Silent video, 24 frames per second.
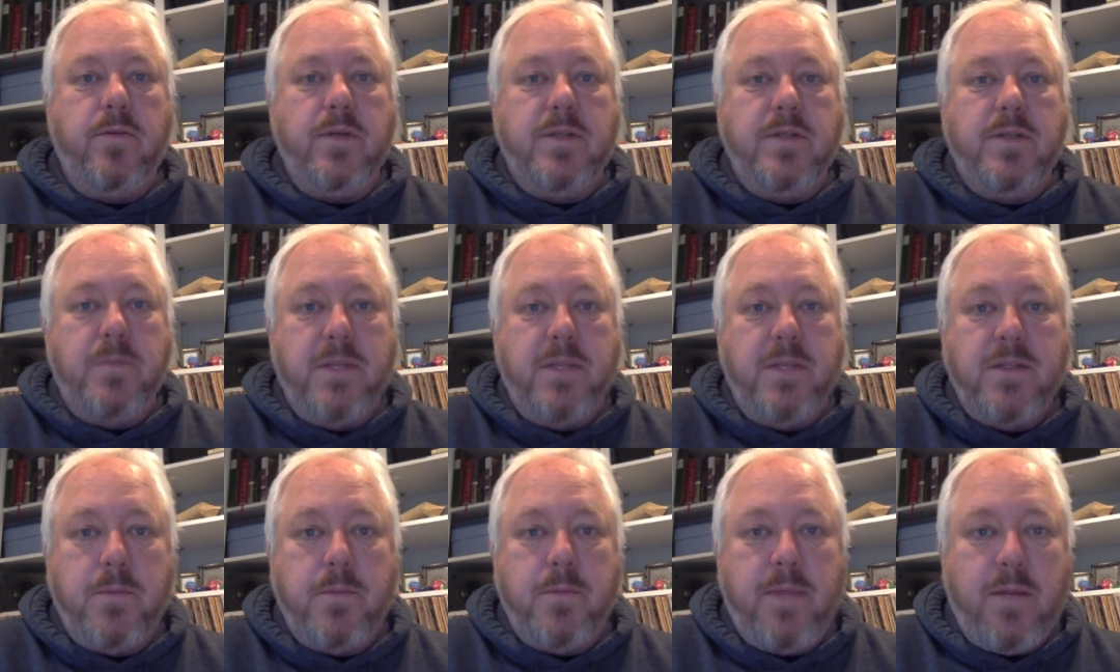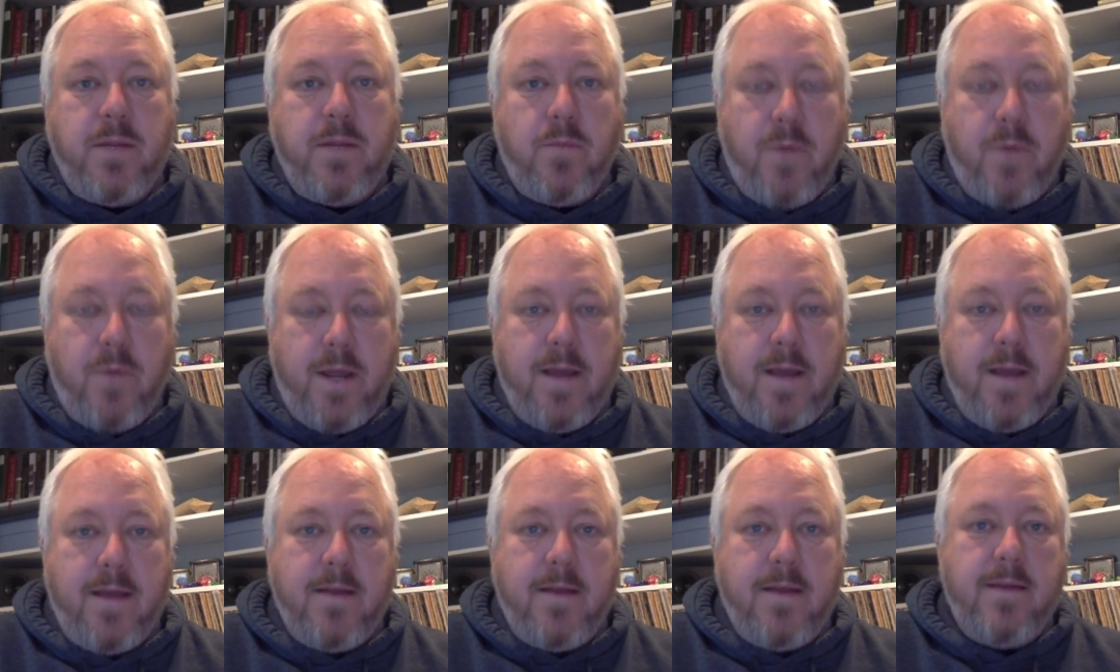It's meant to be
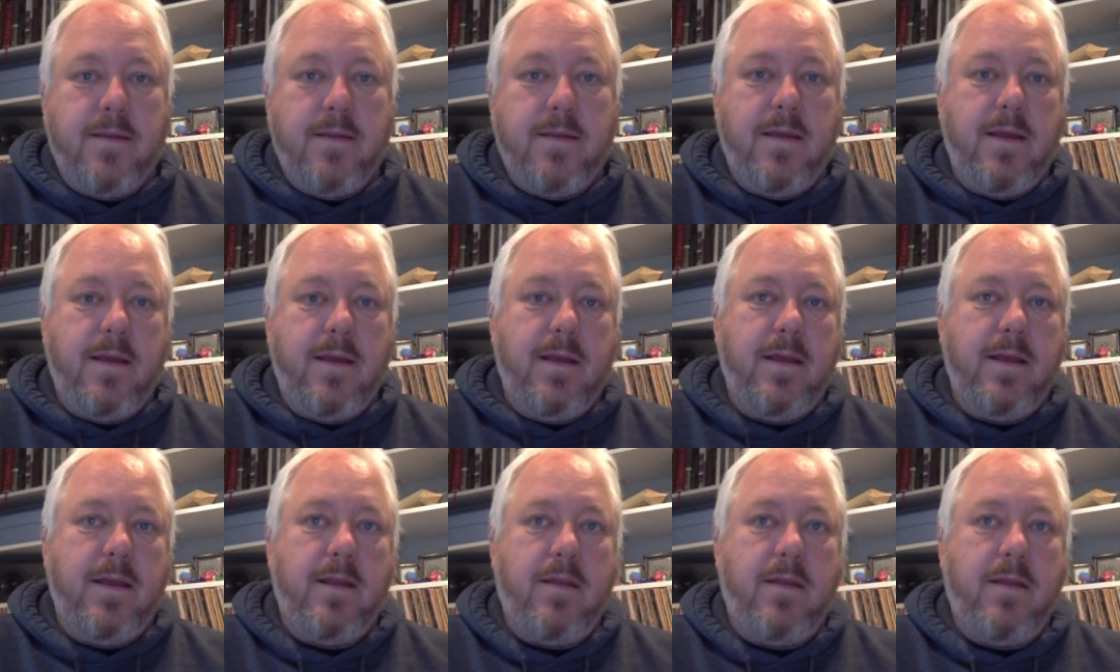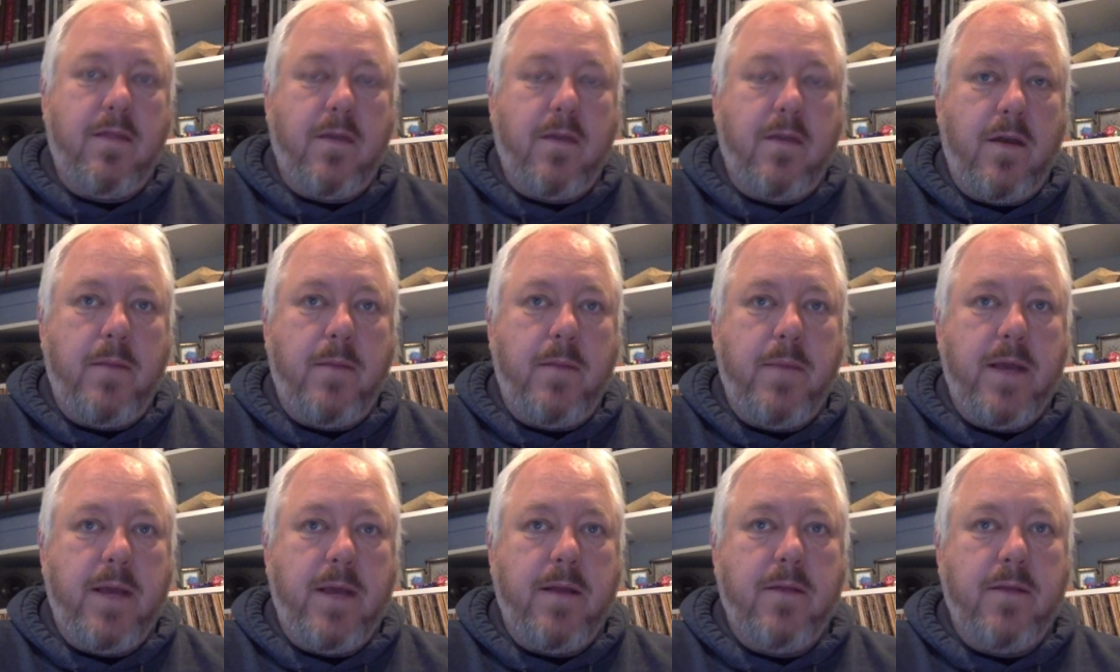read and thought
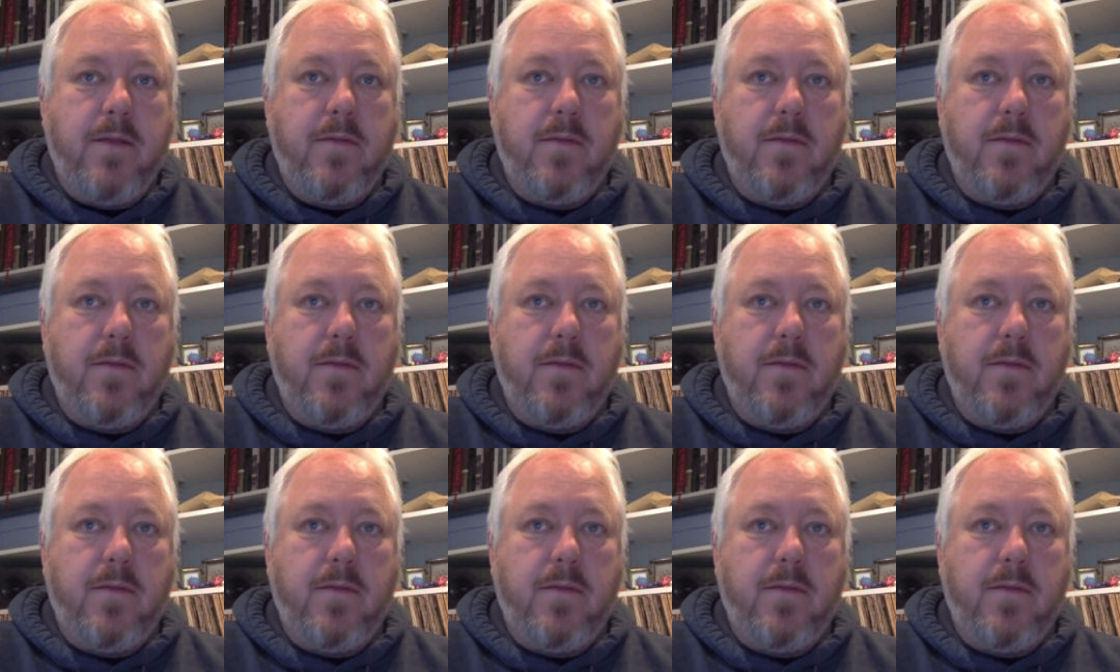about.